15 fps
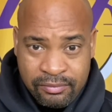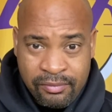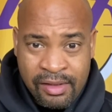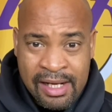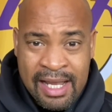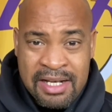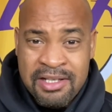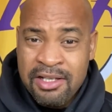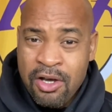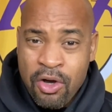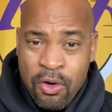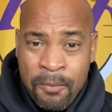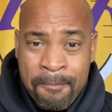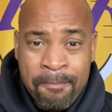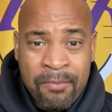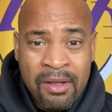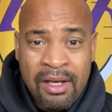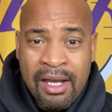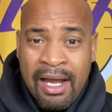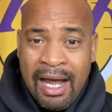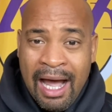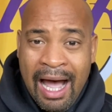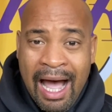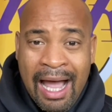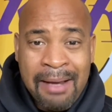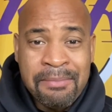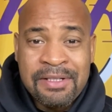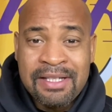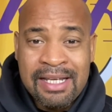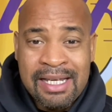And so
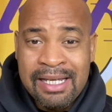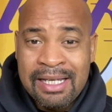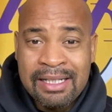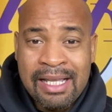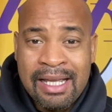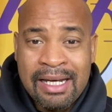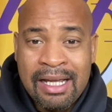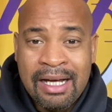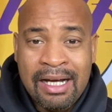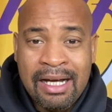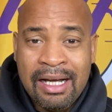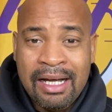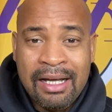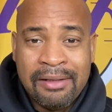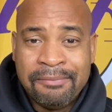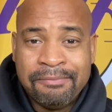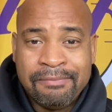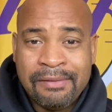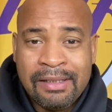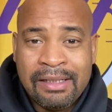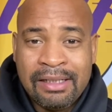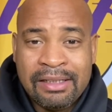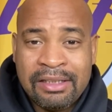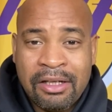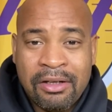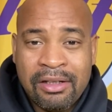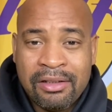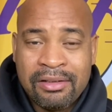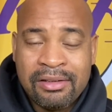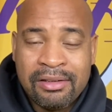I'm seeing that
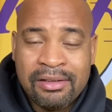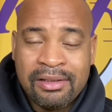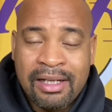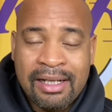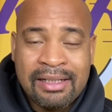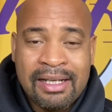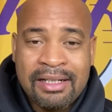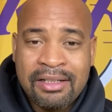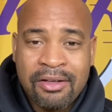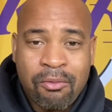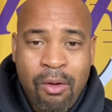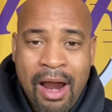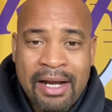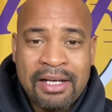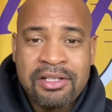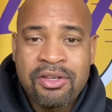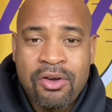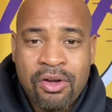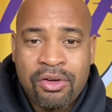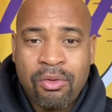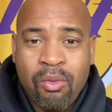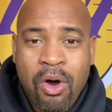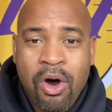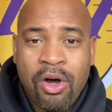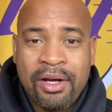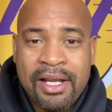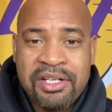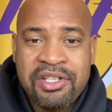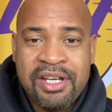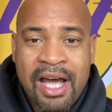I think the writings are on the wall
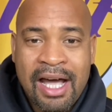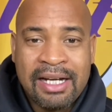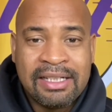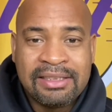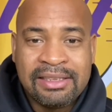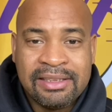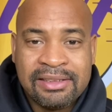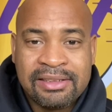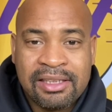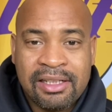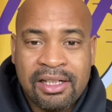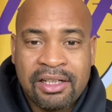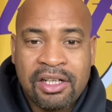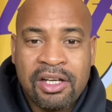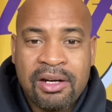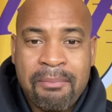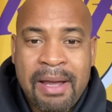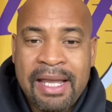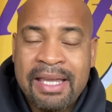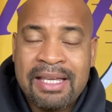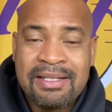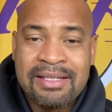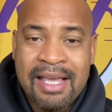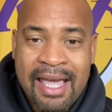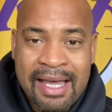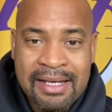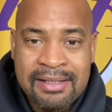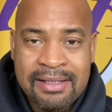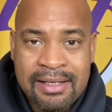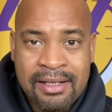that Giannis is going to make his
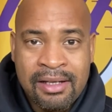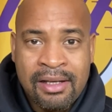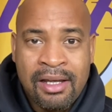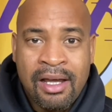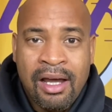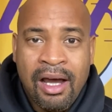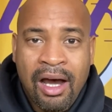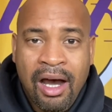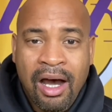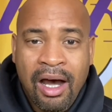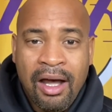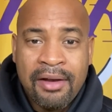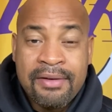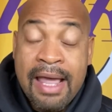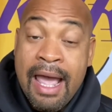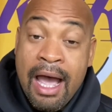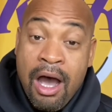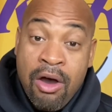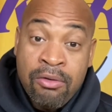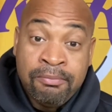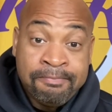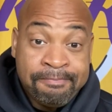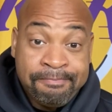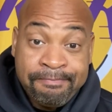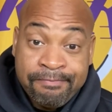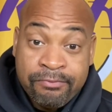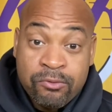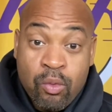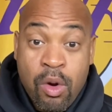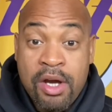exit. Now,
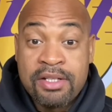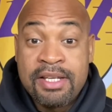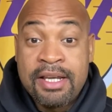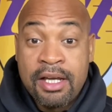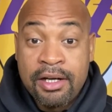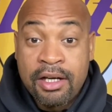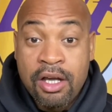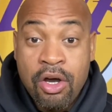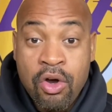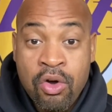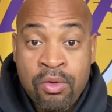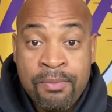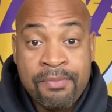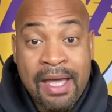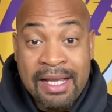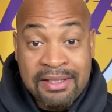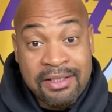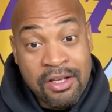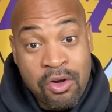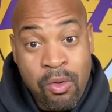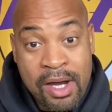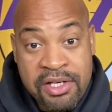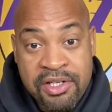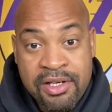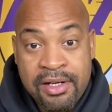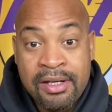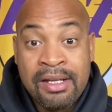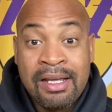where is he going to go? That's the question.